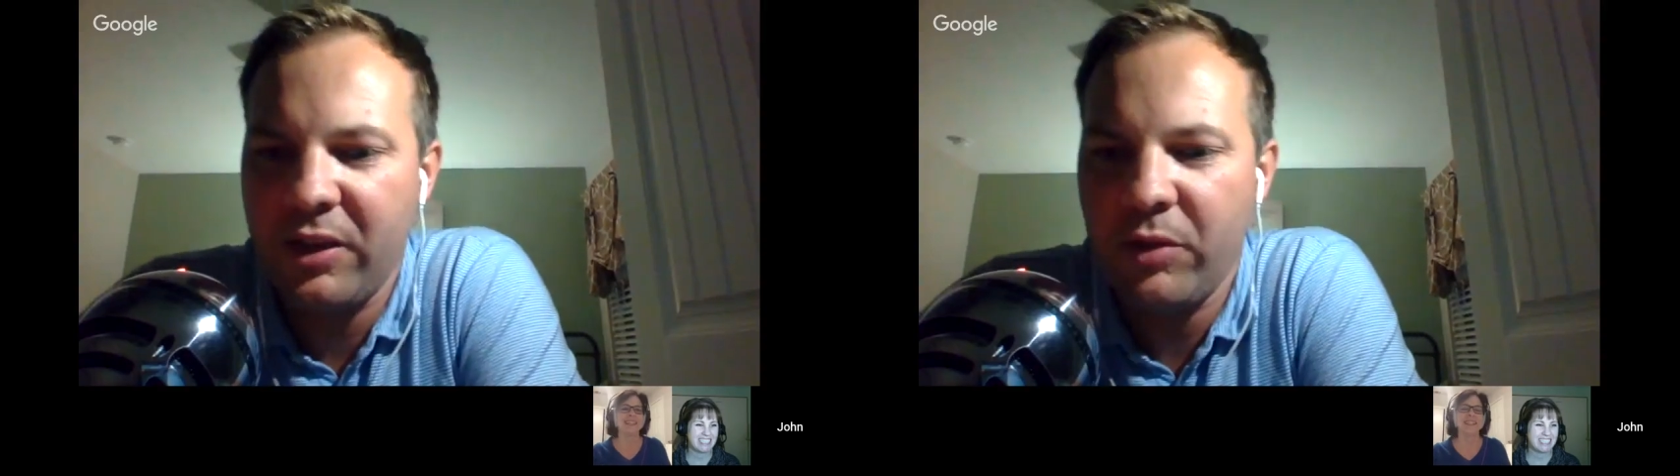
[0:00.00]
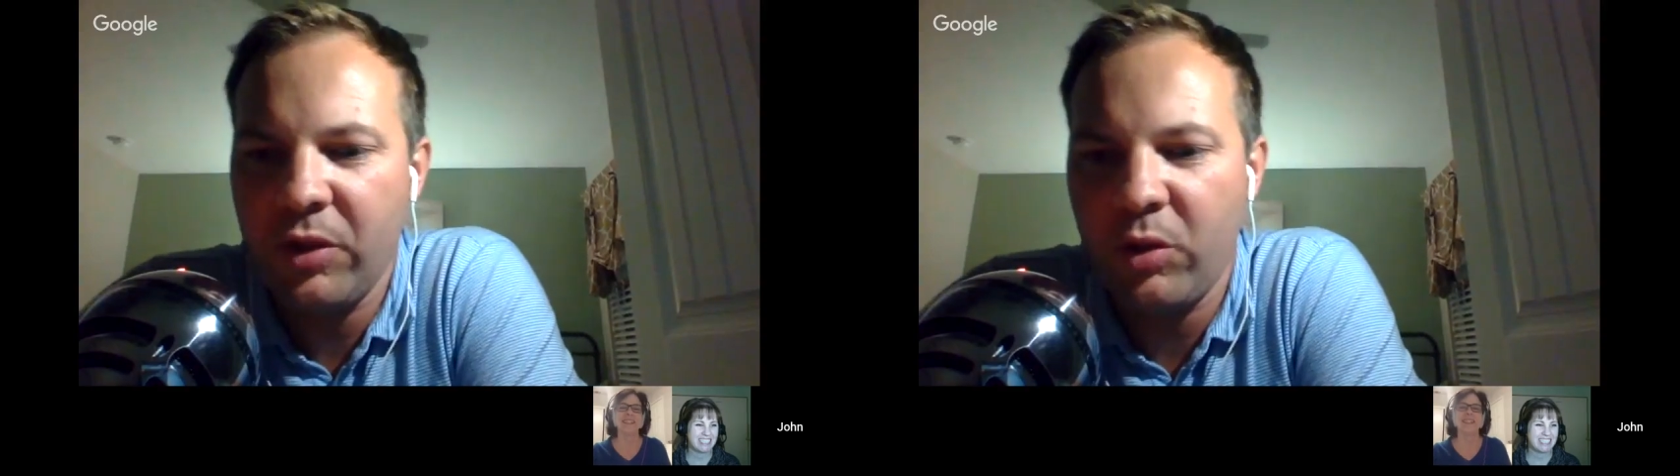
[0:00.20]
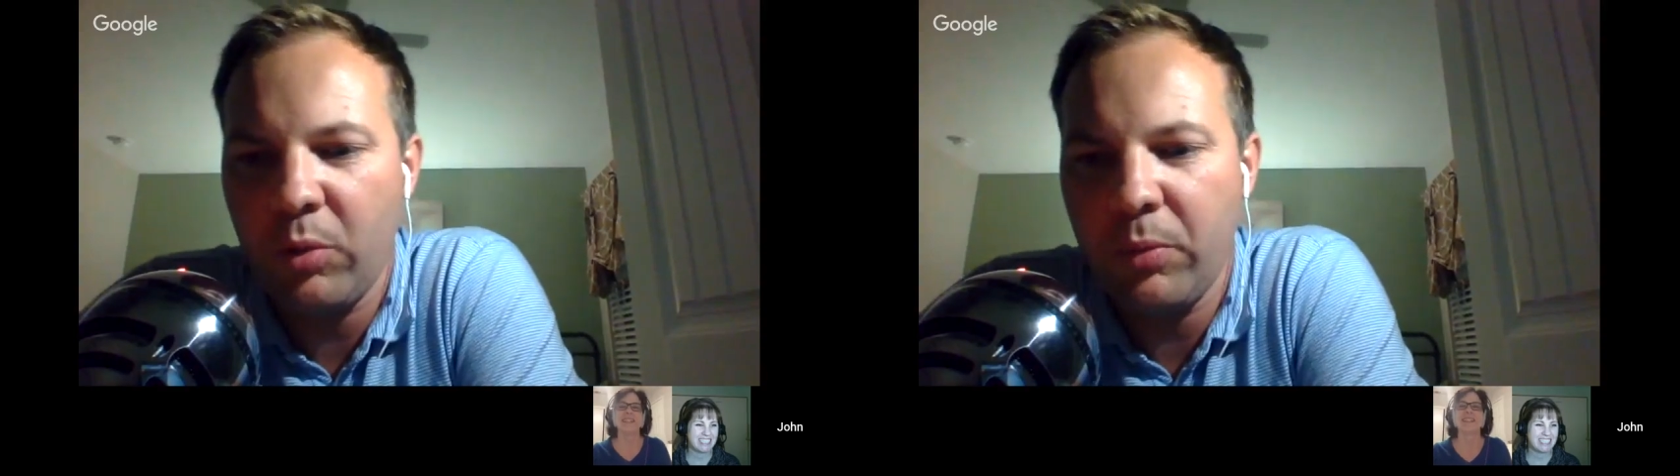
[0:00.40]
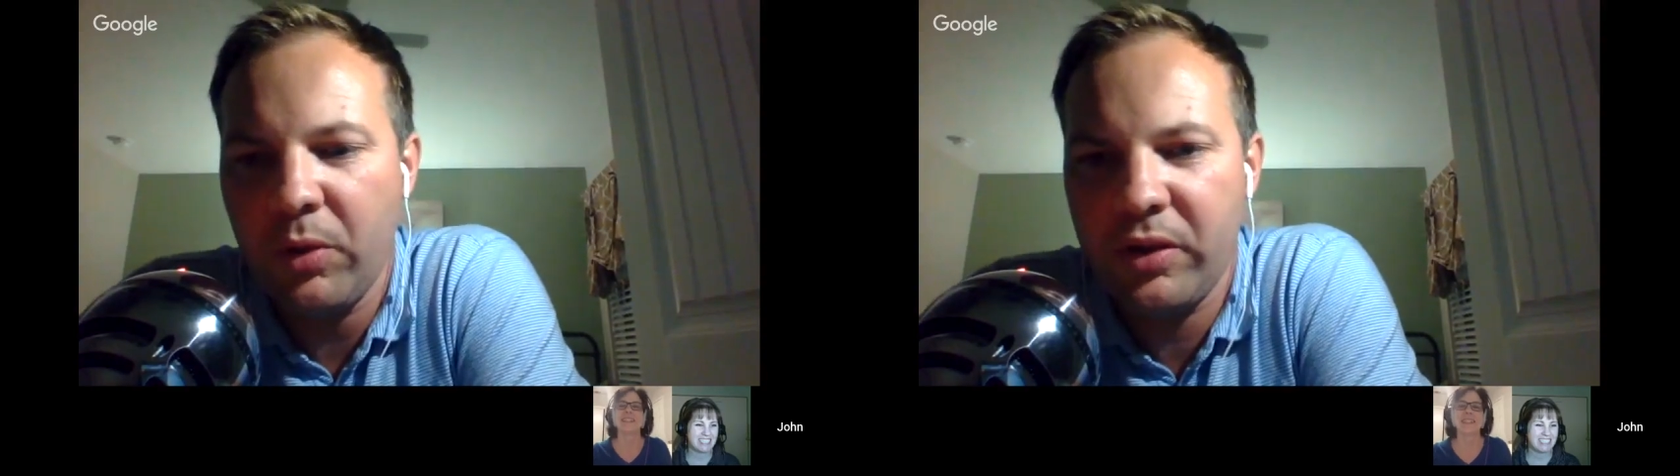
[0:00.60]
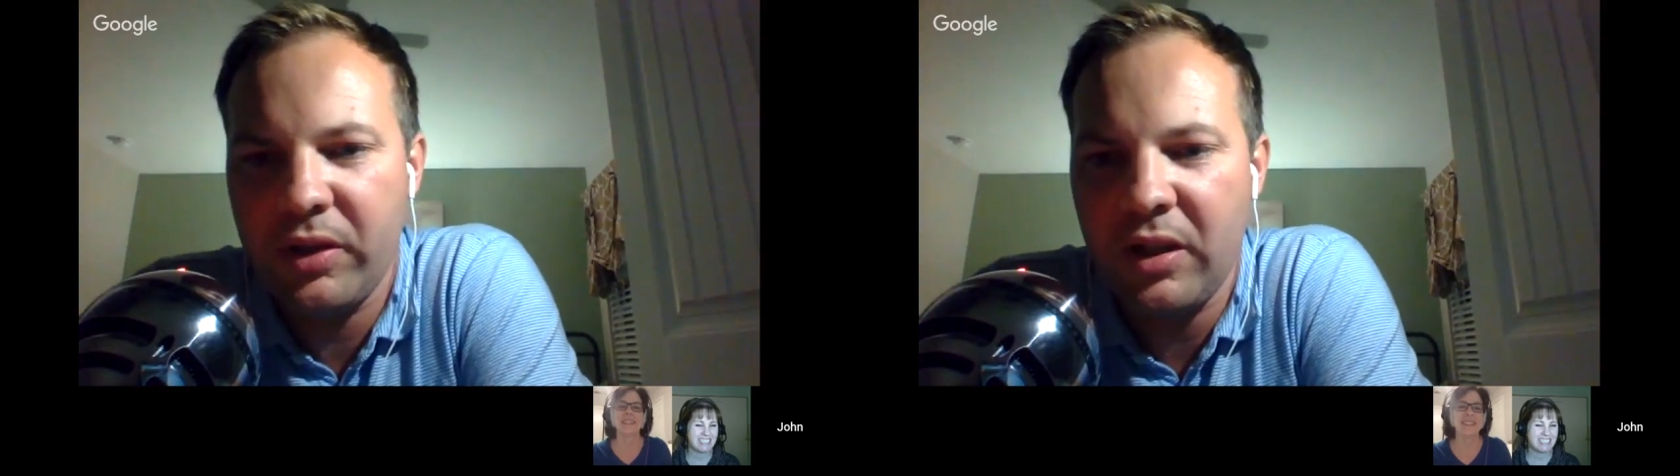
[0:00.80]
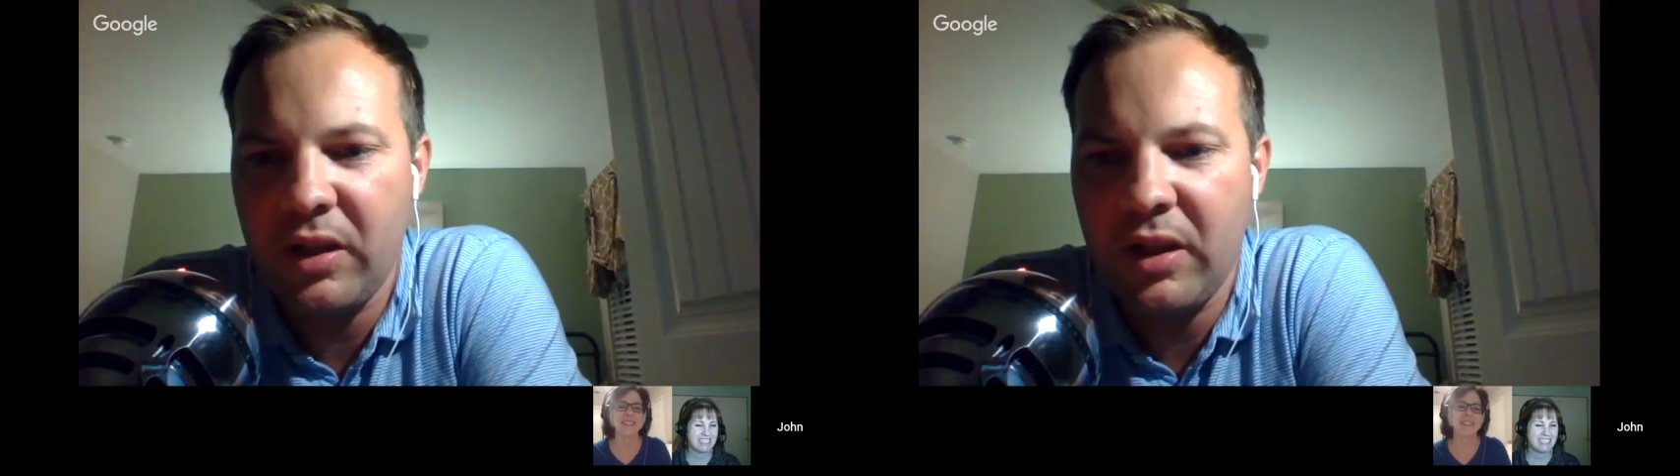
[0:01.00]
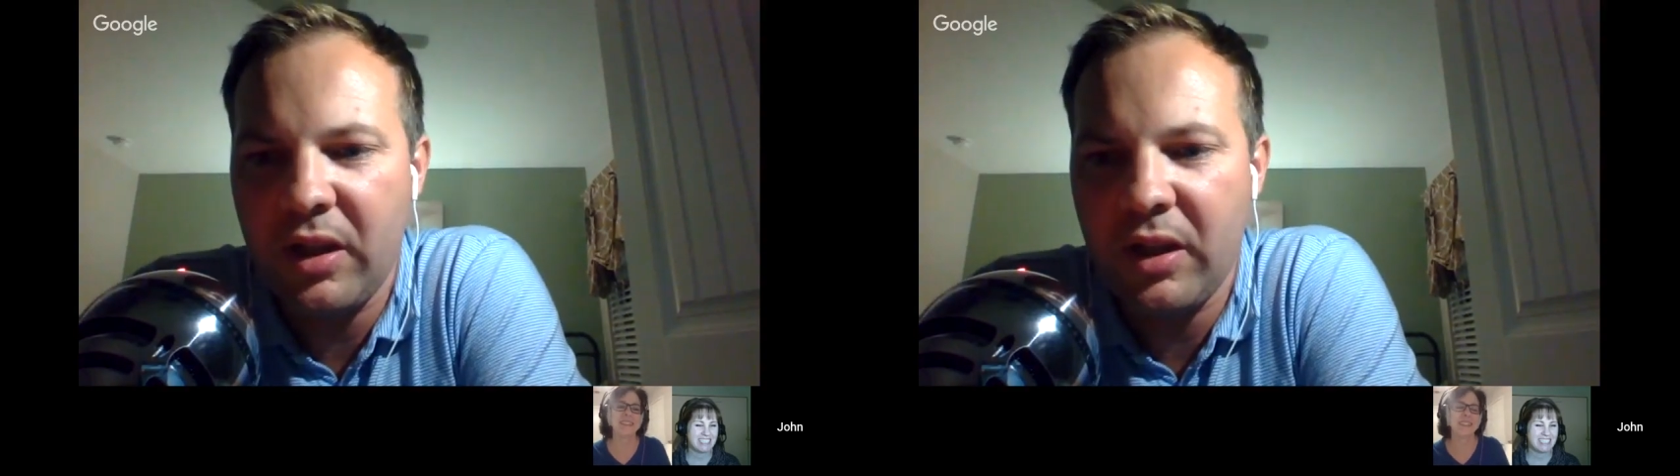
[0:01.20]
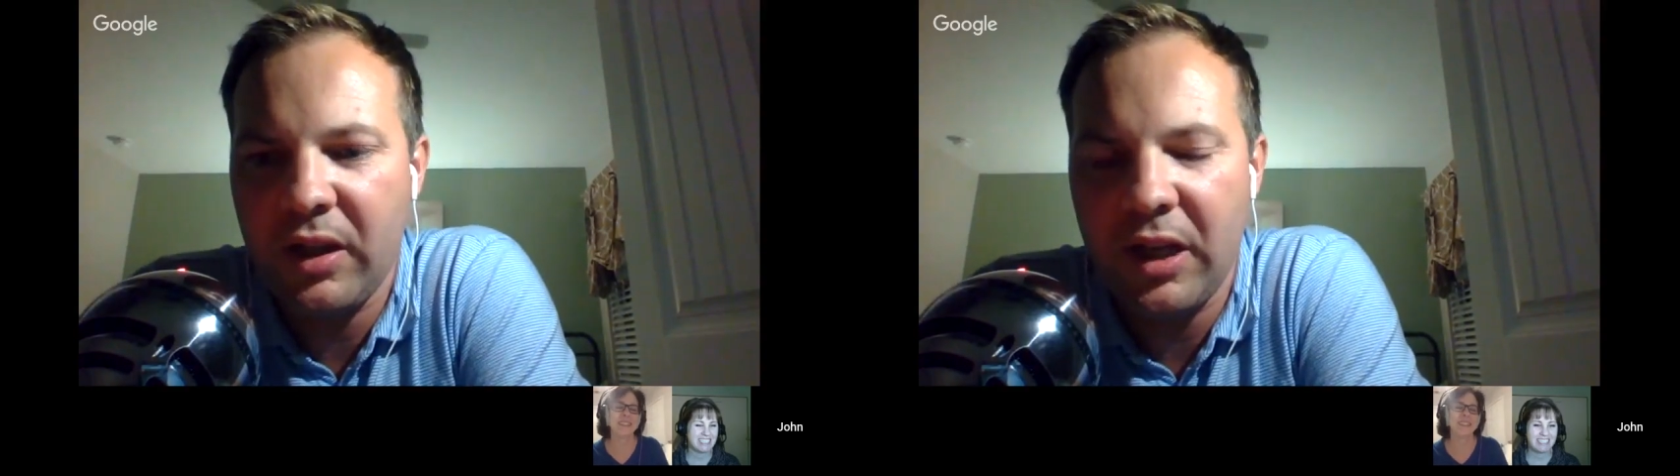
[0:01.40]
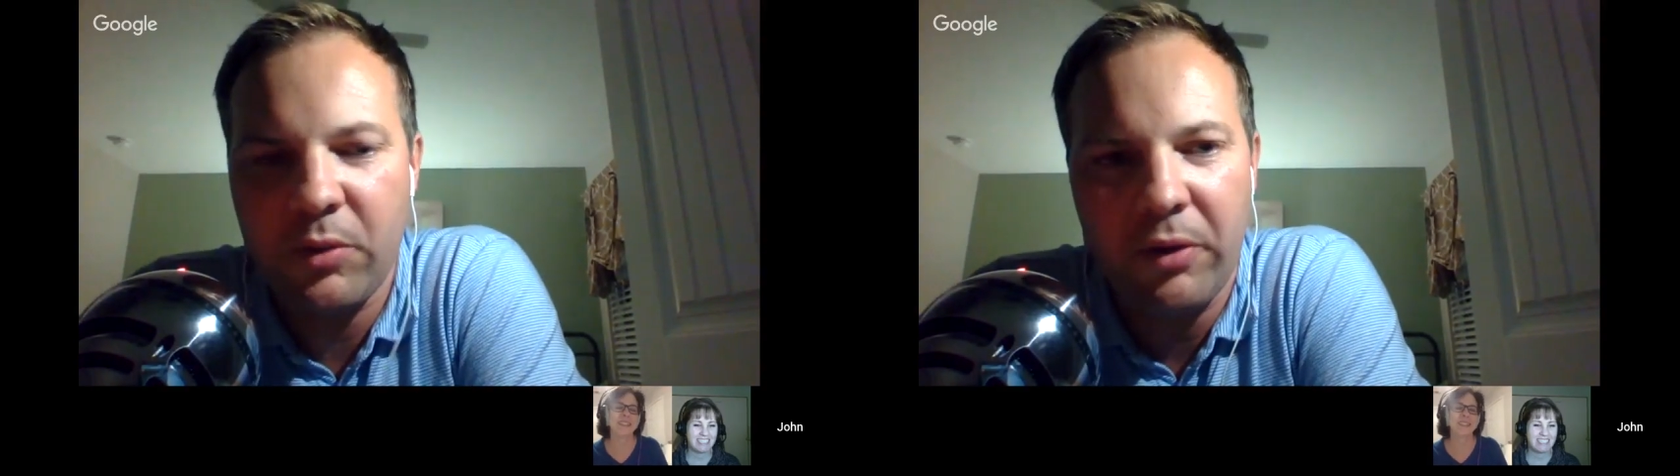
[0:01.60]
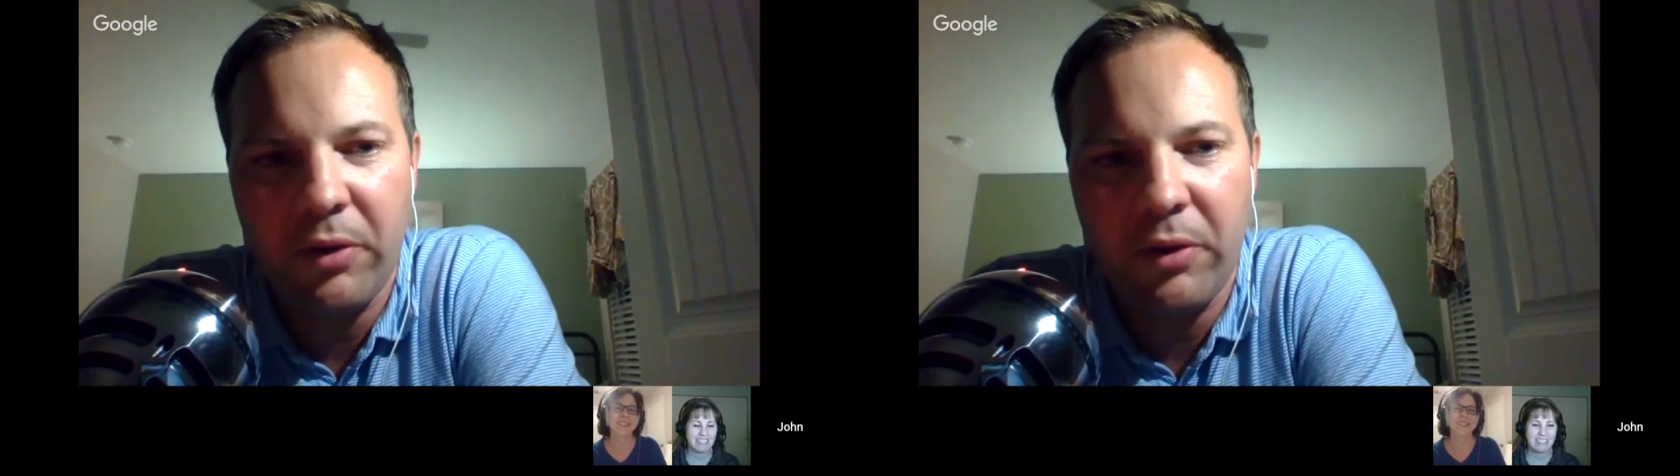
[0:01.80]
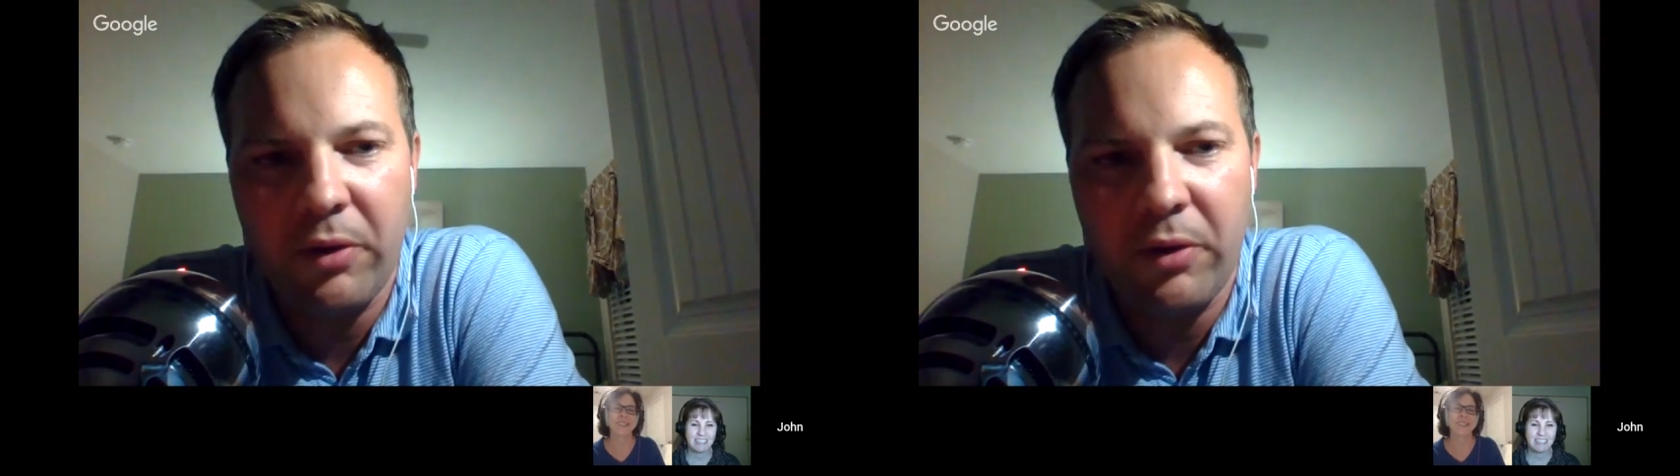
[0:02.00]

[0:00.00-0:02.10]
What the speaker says: to using Chromebooks in K-12.